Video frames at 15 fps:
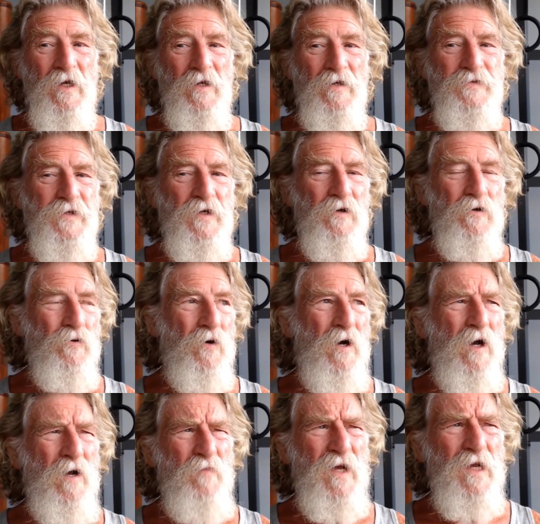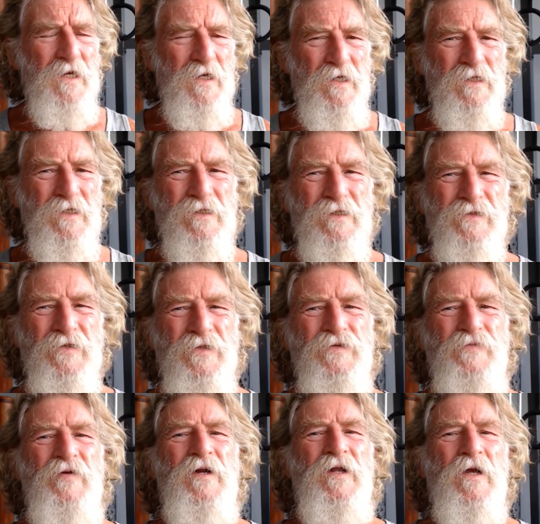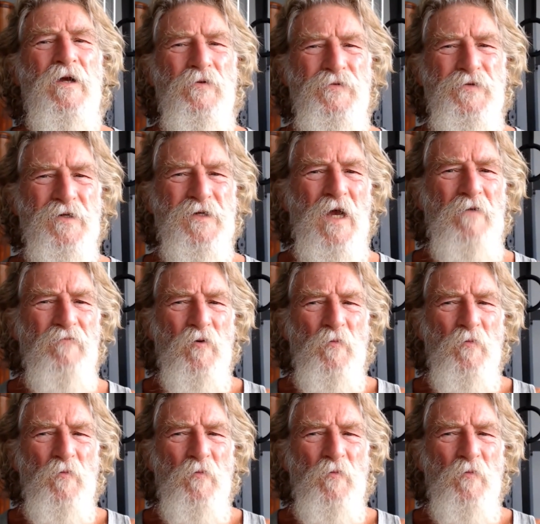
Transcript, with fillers: So I'm making this video to cover